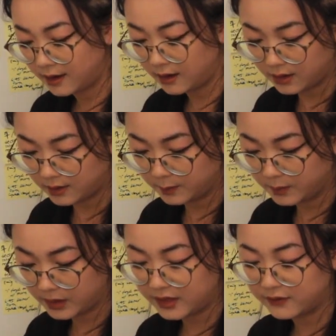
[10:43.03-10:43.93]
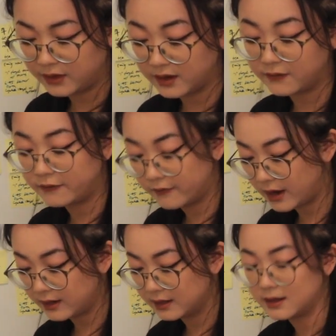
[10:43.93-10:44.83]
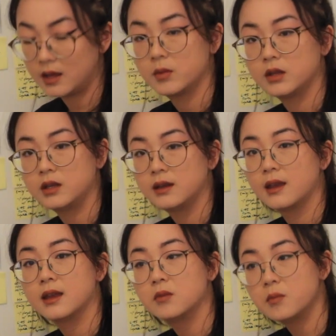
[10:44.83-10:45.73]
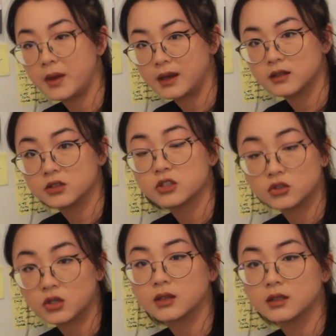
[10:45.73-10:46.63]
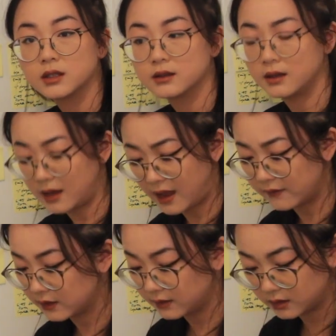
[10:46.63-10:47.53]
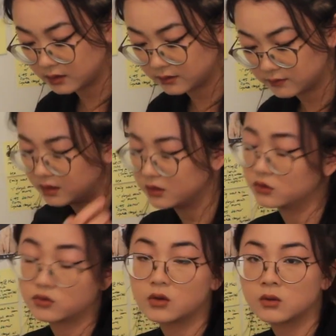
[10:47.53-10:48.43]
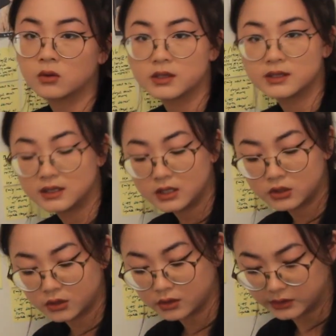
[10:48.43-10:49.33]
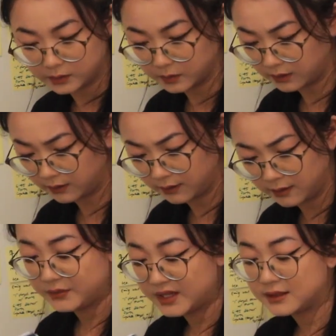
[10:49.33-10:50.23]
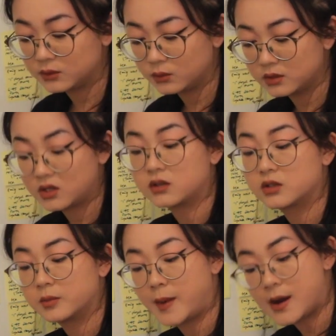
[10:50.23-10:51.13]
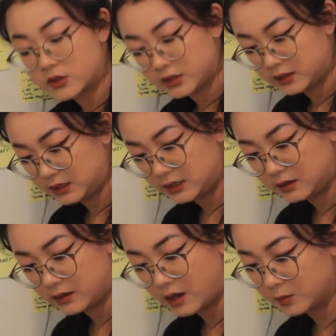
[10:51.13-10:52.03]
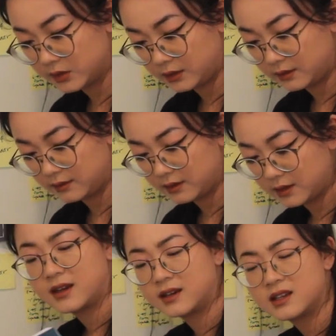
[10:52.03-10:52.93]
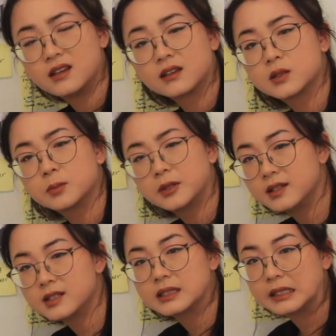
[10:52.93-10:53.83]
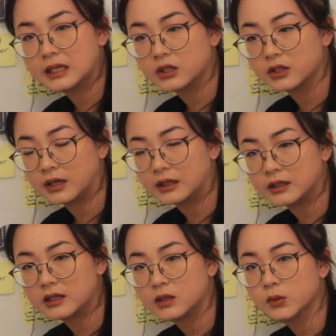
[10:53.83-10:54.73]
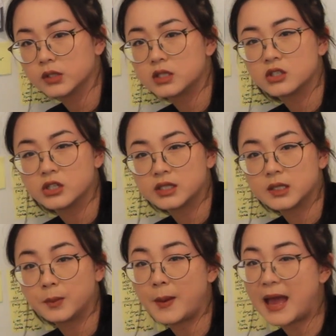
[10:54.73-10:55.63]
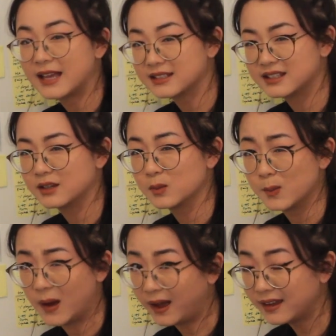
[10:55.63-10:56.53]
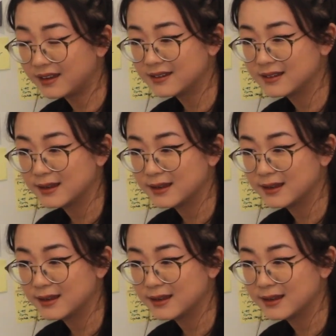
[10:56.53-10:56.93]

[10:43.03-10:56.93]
And then they find Emily in bed, struggling, having like a stroke or a seizure or something. That's when Dr. Bauerstein comes in, and he explains later that he was just passing by